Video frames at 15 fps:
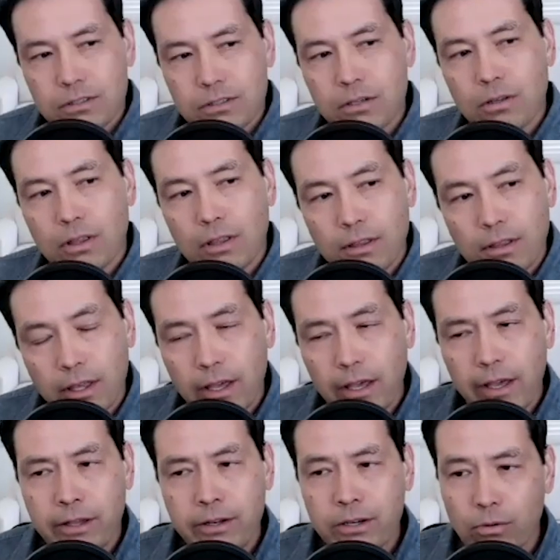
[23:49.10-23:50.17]
So,
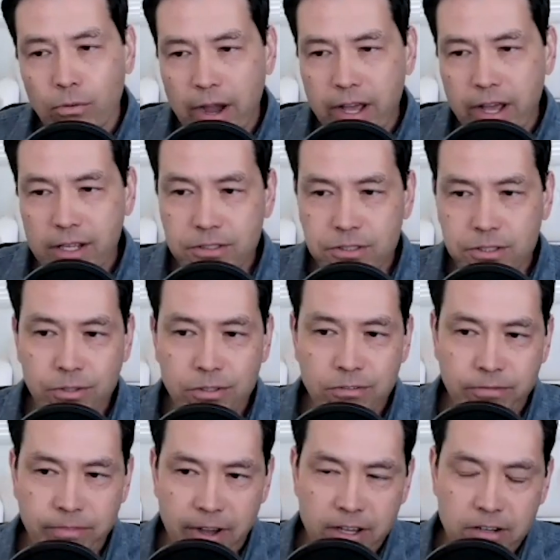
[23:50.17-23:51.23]
in your writings, you
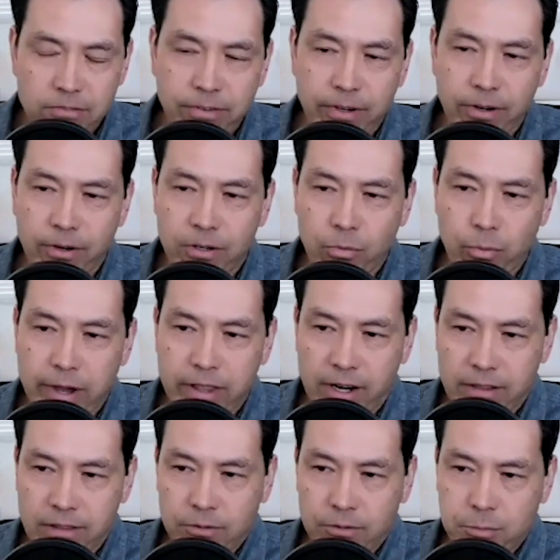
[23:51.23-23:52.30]
defined fear in a way that
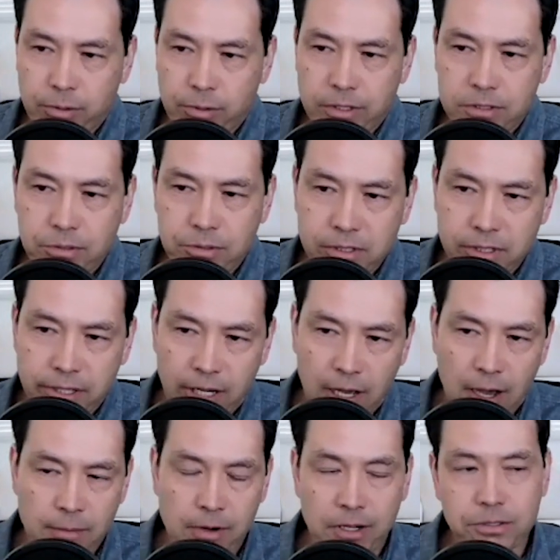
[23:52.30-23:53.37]
I thought was pretty interesting, and
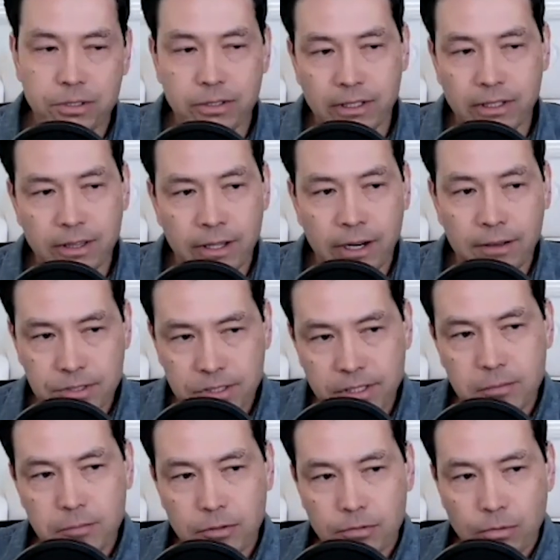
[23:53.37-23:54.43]
I'm not sure that I've
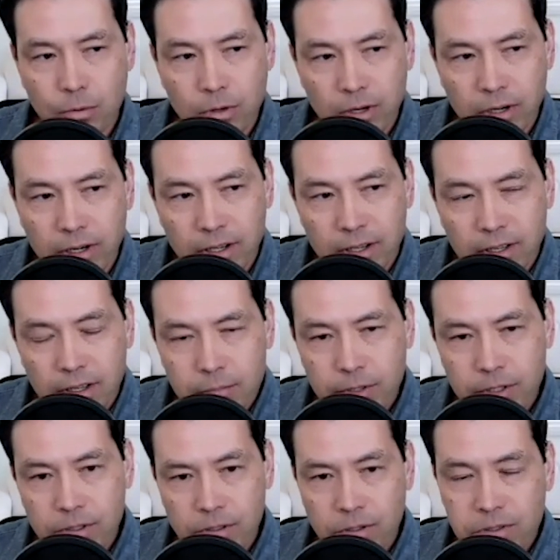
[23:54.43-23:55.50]
seen before,
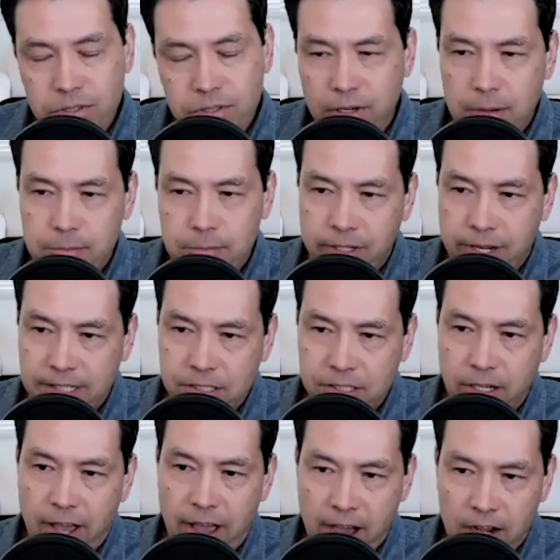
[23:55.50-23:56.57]
but you described it as
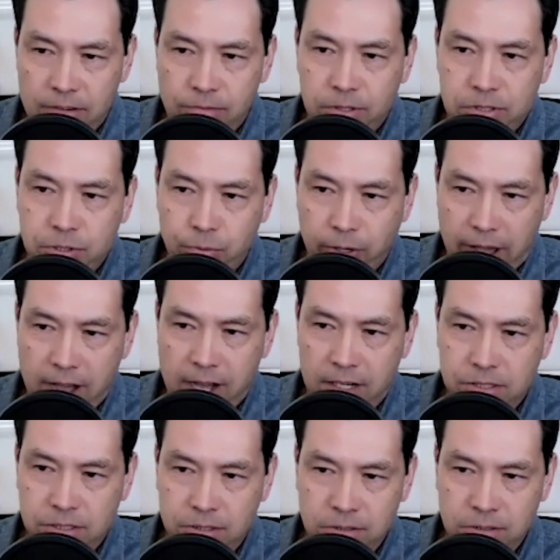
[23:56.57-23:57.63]
an adverse
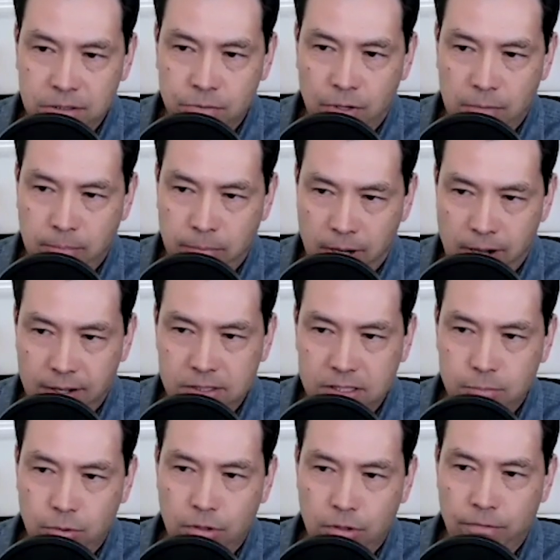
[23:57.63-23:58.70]
reaction to a
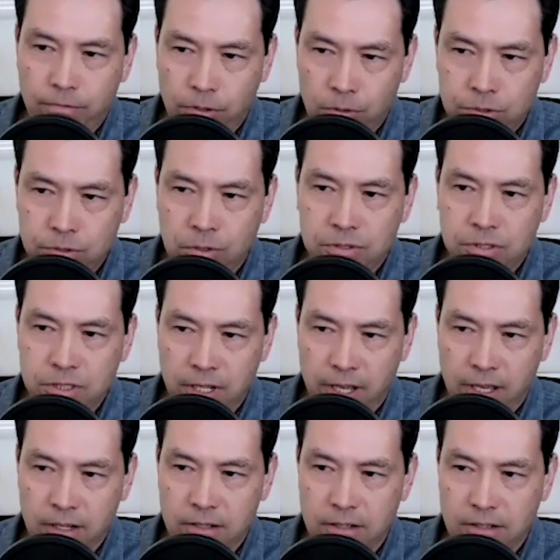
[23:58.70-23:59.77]
possible future state